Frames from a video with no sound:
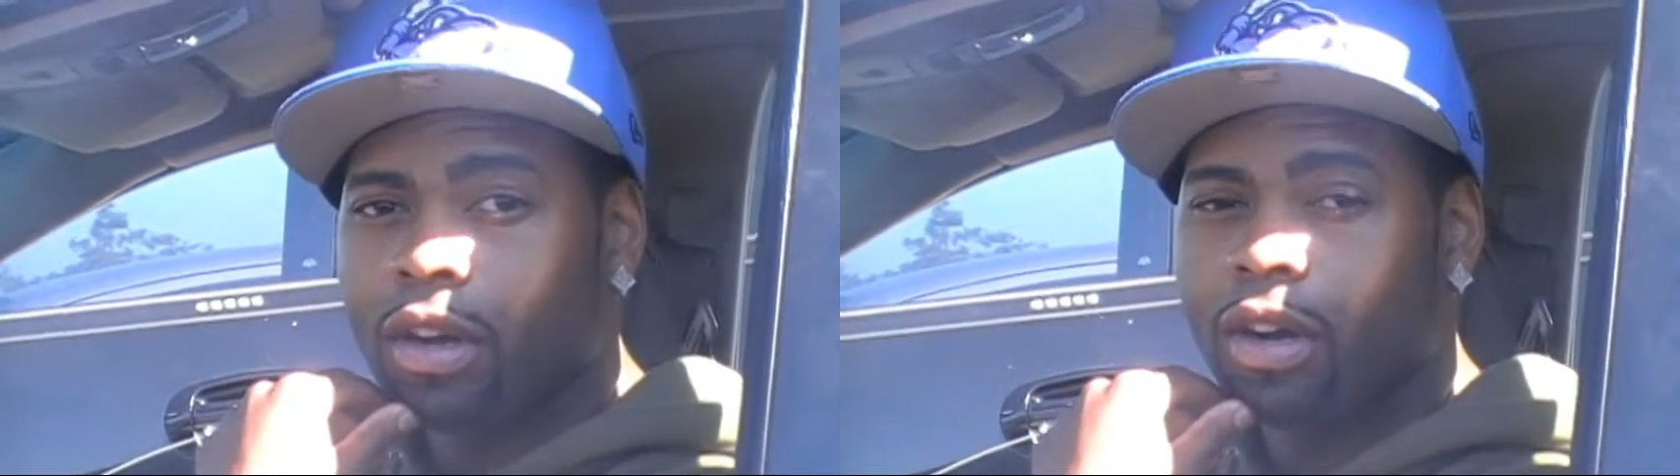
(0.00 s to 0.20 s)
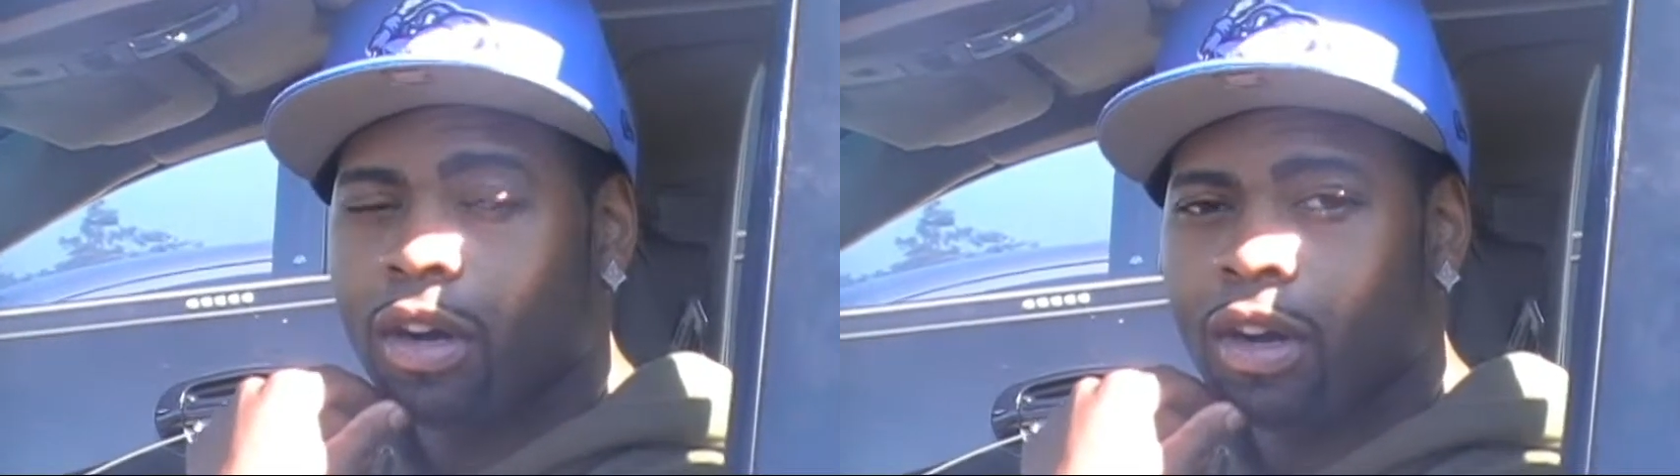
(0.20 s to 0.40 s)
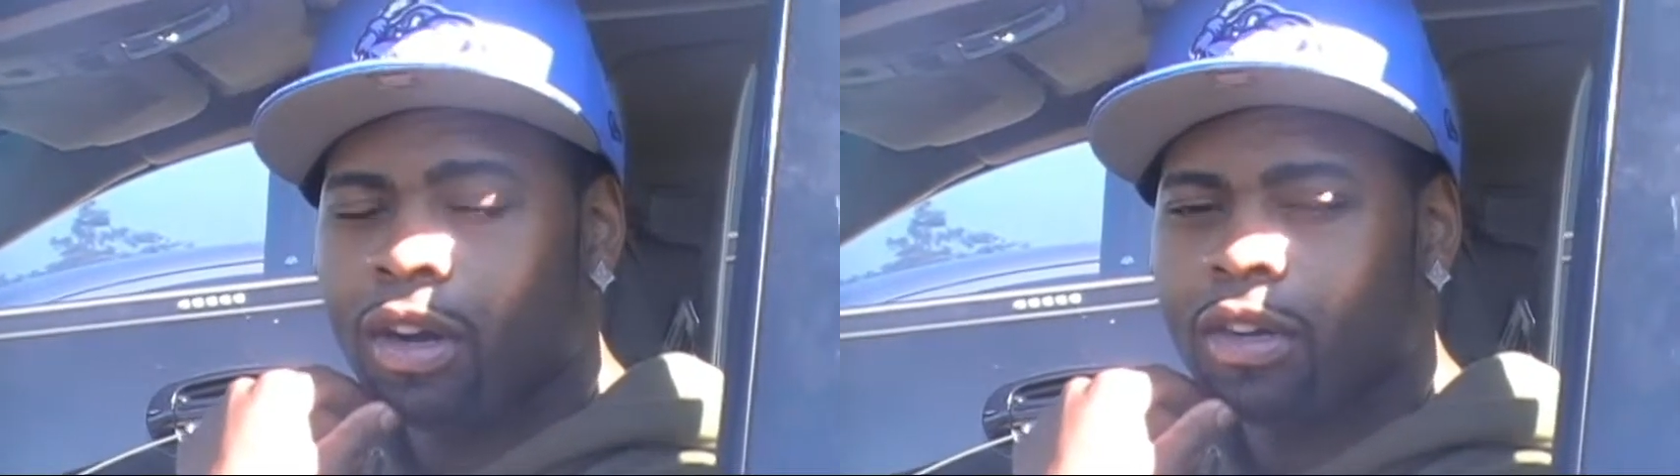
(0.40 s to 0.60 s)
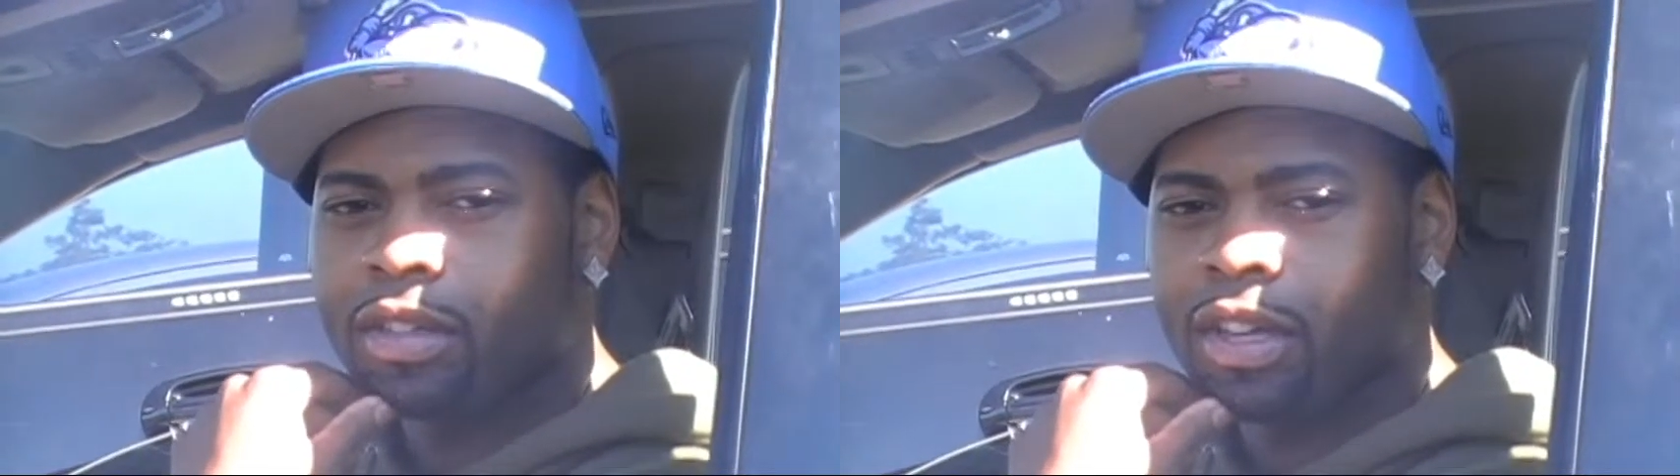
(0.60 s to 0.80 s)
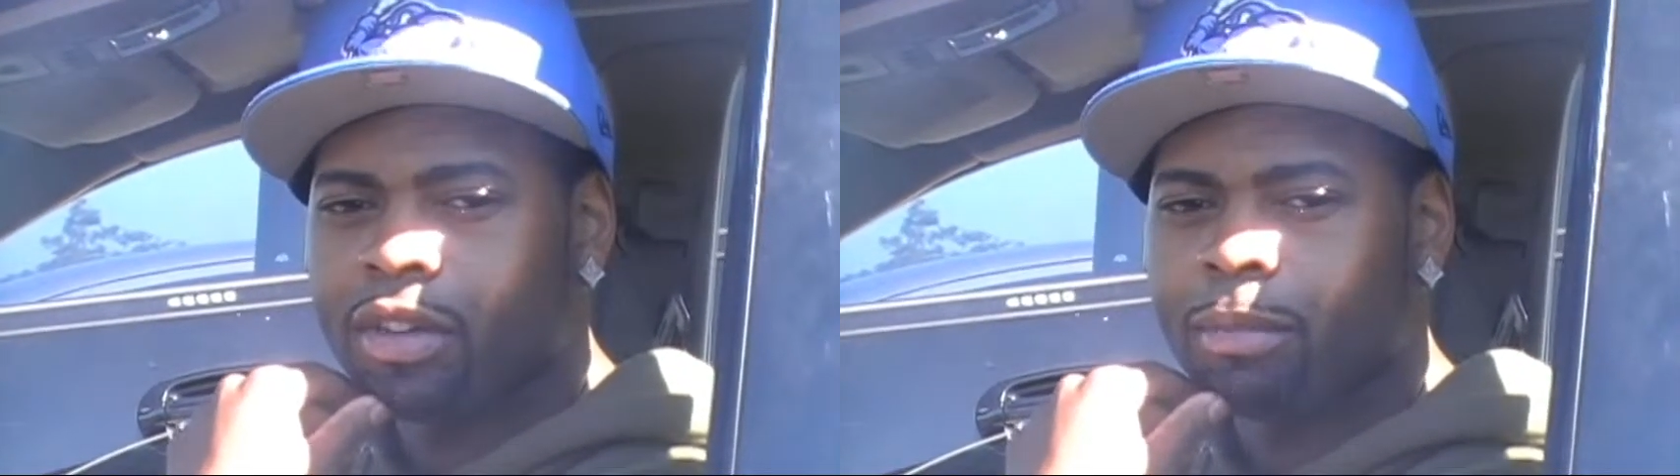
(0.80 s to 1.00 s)

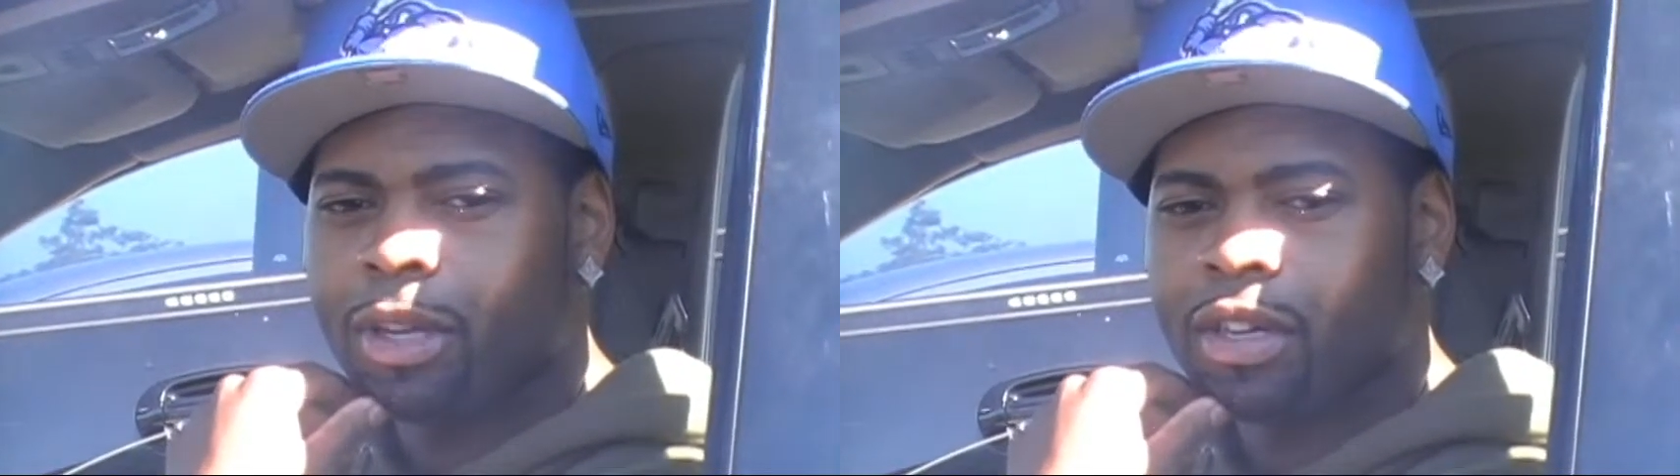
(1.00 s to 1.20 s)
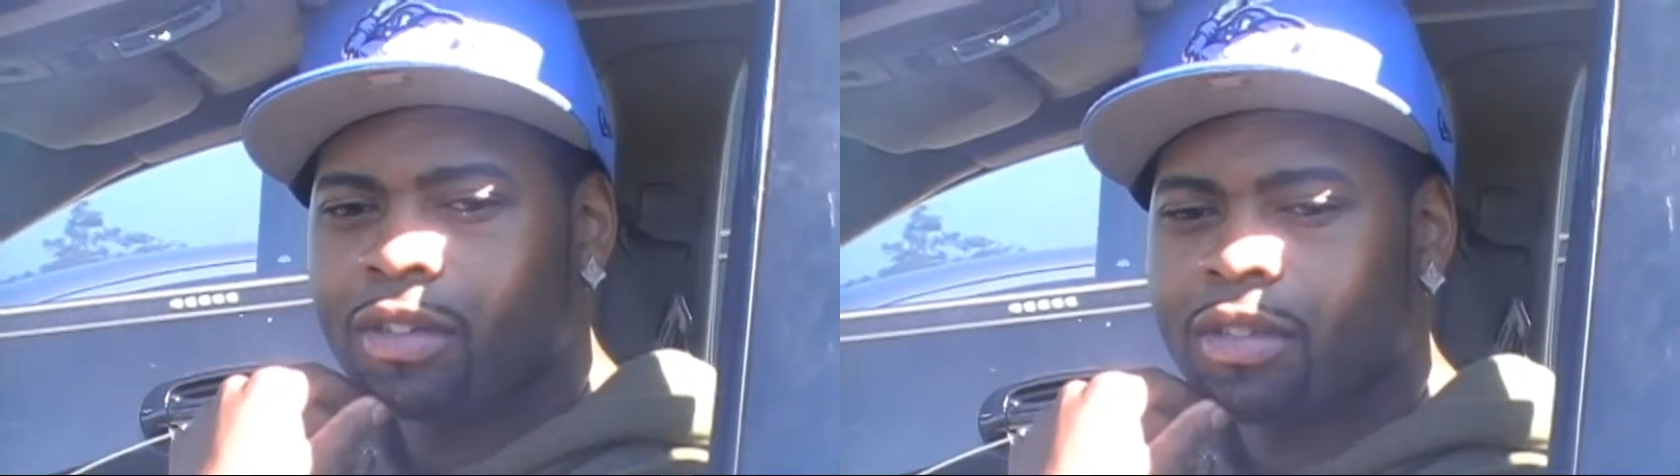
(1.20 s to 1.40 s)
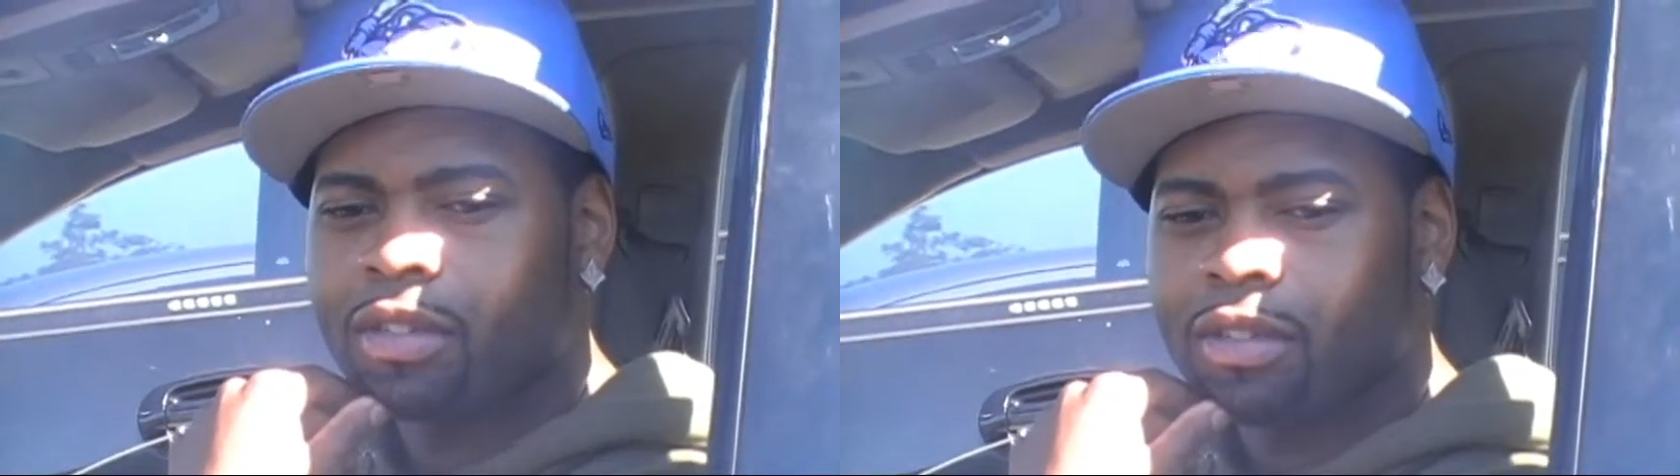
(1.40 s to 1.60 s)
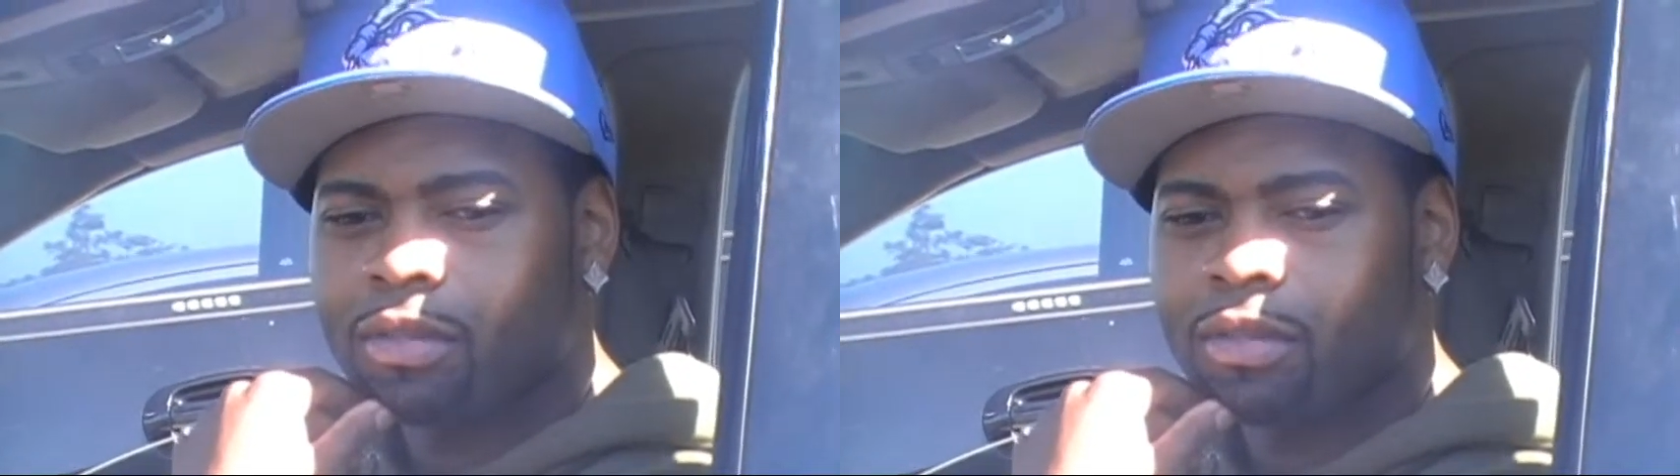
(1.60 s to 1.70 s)
Yeah, the Bears